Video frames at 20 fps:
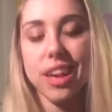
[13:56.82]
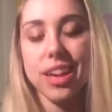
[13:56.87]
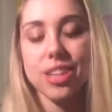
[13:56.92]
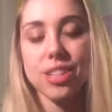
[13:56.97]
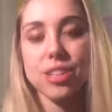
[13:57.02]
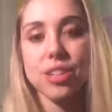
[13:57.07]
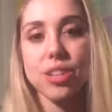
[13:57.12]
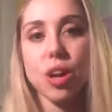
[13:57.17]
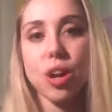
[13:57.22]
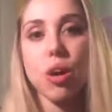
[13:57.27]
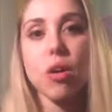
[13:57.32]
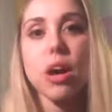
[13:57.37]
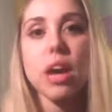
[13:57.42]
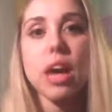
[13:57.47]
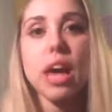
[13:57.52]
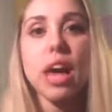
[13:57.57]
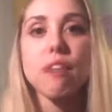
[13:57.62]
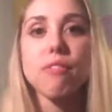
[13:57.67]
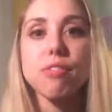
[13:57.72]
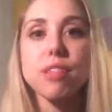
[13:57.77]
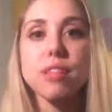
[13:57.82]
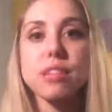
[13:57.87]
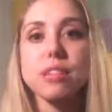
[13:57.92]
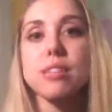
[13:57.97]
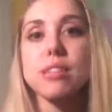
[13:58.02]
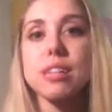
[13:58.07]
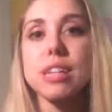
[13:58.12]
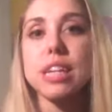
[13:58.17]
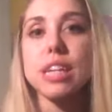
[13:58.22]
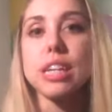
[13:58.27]
So if this
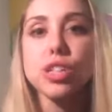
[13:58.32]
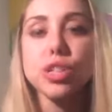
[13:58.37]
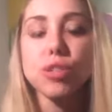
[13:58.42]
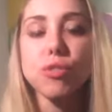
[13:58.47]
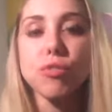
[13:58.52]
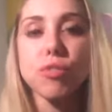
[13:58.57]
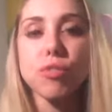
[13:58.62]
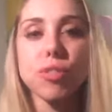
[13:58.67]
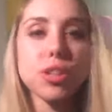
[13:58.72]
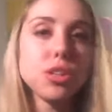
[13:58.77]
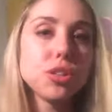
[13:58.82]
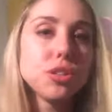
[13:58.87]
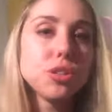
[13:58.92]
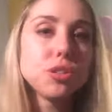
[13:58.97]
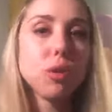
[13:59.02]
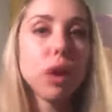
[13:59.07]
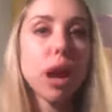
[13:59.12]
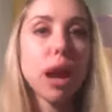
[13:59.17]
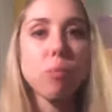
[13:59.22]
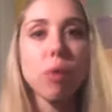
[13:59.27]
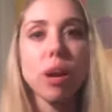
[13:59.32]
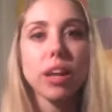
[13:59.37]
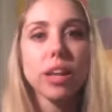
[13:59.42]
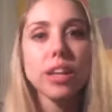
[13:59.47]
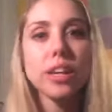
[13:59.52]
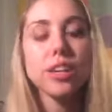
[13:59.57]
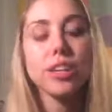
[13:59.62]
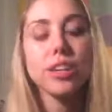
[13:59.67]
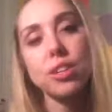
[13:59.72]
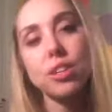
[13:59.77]
is an issue for you, I want to
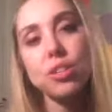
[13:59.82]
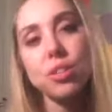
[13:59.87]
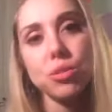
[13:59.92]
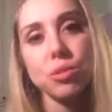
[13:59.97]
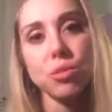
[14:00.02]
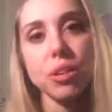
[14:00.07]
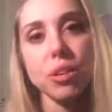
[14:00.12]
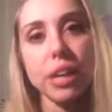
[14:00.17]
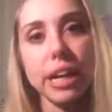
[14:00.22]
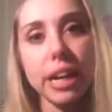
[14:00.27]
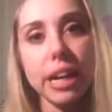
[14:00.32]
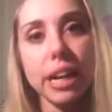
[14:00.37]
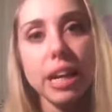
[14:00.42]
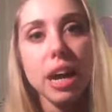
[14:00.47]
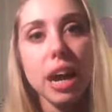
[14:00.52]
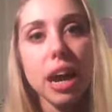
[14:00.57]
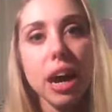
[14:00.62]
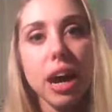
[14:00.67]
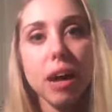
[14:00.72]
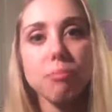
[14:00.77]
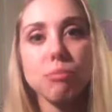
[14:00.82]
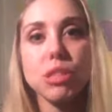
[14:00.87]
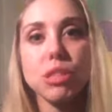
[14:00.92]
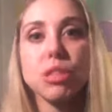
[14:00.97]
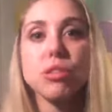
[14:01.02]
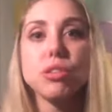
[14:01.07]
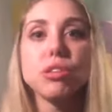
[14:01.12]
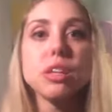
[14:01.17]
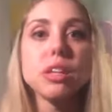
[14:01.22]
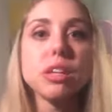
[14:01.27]
hear your story. You know,
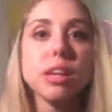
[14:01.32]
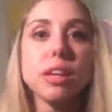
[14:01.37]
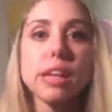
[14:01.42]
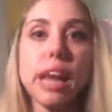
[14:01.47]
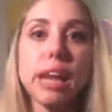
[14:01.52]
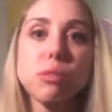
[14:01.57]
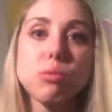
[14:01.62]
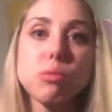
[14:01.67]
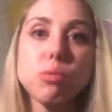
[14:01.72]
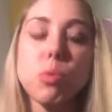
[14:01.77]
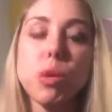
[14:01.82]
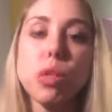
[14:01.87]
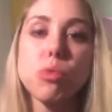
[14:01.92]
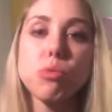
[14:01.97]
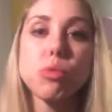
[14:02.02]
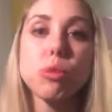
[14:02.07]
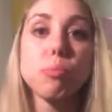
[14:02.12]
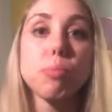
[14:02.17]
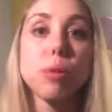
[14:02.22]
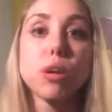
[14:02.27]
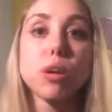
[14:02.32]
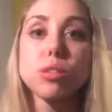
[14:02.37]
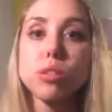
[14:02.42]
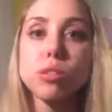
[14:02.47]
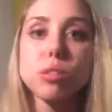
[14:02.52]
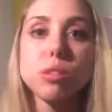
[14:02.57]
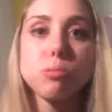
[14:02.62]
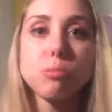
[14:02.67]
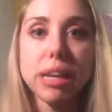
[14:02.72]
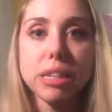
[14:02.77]
you can connect with me through a
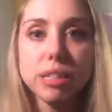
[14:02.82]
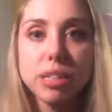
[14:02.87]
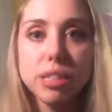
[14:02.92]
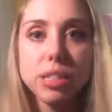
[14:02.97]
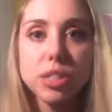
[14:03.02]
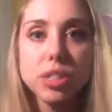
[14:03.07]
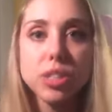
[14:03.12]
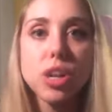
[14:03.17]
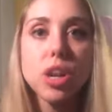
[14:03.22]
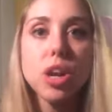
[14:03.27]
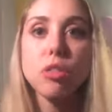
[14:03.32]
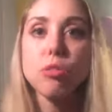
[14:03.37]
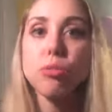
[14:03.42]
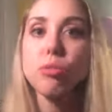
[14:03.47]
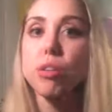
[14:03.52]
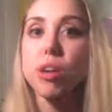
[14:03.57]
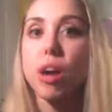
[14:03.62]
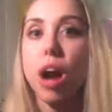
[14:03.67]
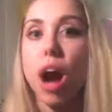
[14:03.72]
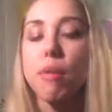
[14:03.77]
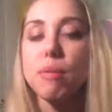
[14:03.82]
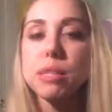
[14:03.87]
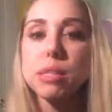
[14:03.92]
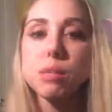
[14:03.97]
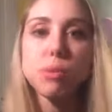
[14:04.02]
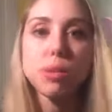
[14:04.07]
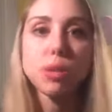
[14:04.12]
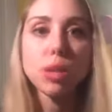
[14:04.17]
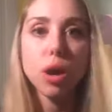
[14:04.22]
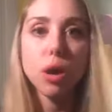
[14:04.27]
personal message, through the comments
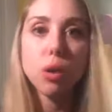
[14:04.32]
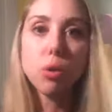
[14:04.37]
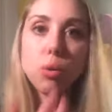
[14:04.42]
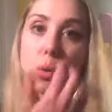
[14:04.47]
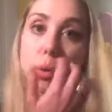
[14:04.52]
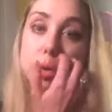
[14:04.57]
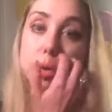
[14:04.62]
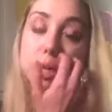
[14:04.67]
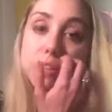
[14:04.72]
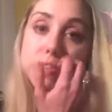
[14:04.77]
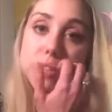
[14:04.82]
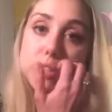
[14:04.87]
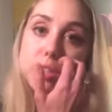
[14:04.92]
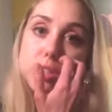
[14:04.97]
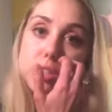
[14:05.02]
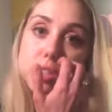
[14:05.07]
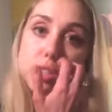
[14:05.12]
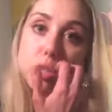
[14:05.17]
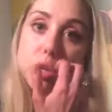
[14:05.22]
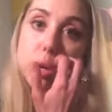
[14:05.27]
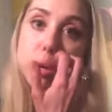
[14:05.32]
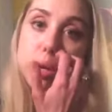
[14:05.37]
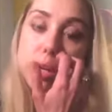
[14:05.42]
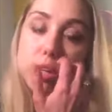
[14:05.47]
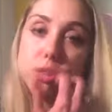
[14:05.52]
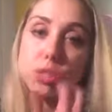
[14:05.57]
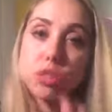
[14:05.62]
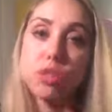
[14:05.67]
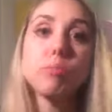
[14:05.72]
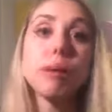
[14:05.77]
below, or even just
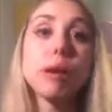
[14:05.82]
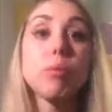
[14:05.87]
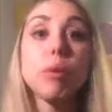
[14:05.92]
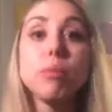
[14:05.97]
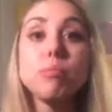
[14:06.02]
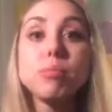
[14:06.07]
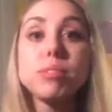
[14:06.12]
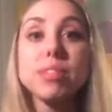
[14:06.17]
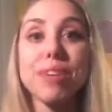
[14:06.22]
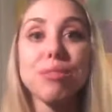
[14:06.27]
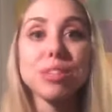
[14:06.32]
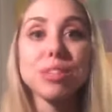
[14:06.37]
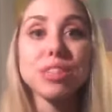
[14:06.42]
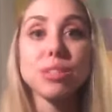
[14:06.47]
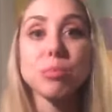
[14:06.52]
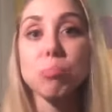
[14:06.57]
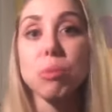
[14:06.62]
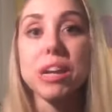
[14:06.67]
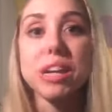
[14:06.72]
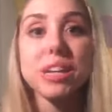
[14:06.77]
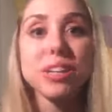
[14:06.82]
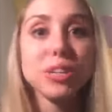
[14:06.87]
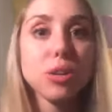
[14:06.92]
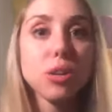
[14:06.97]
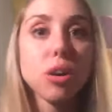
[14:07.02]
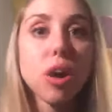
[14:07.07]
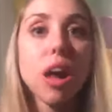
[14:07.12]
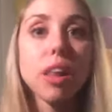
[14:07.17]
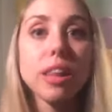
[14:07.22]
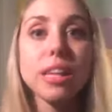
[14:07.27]
going to my website, which is brand new,
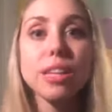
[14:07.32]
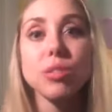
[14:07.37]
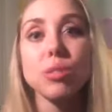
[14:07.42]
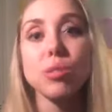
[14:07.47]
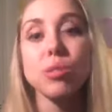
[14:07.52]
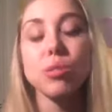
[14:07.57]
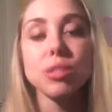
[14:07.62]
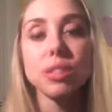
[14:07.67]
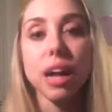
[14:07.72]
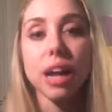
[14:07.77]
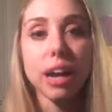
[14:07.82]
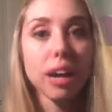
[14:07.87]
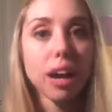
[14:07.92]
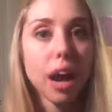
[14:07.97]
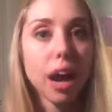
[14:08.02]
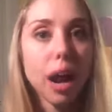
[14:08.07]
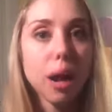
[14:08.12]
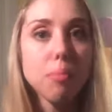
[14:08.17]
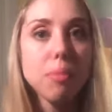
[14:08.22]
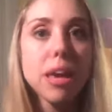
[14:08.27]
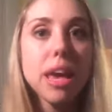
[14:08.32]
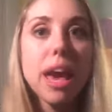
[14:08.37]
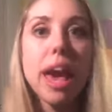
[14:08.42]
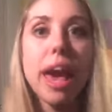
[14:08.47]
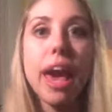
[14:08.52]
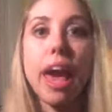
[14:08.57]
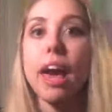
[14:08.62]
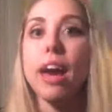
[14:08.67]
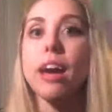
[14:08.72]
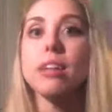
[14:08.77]
ColleenColes.com,
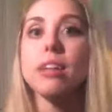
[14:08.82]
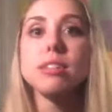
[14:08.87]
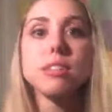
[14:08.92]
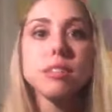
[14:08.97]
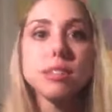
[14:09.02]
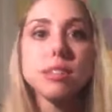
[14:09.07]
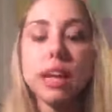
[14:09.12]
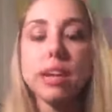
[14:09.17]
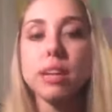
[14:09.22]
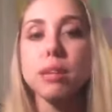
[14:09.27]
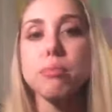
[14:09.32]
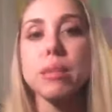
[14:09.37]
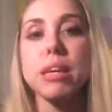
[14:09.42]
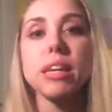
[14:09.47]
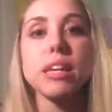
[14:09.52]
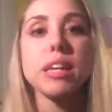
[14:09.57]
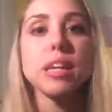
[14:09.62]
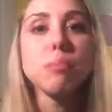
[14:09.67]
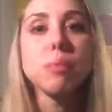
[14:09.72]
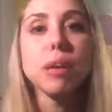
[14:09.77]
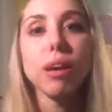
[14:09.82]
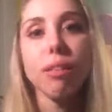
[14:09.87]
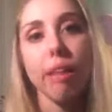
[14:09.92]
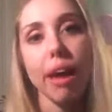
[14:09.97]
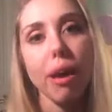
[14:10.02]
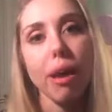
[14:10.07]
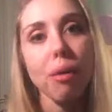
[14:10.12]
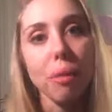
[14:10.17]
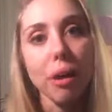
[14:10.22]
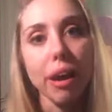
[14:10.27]
and sending me an email
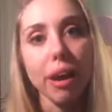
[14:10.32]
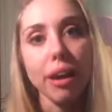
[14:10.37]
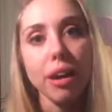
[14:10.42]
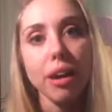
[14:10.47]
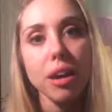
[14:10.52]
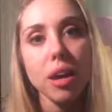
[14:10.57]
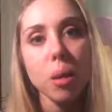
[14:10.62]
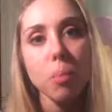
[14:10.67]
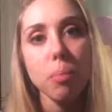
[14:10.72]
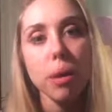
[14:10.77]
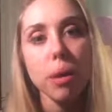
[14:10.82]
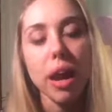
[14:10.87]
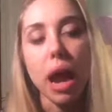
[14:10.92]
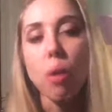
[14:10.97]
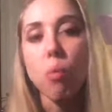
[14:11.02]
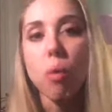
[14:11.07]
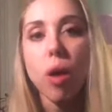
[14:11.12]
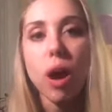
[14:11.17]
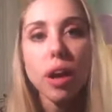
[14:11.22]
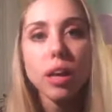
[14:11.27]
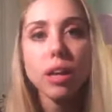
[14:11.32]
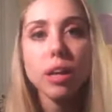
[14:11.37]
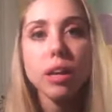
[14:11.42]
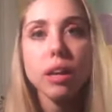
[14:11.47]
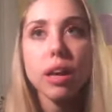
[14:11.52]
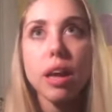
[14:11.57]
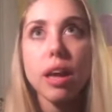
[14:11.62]
that way. But I want to,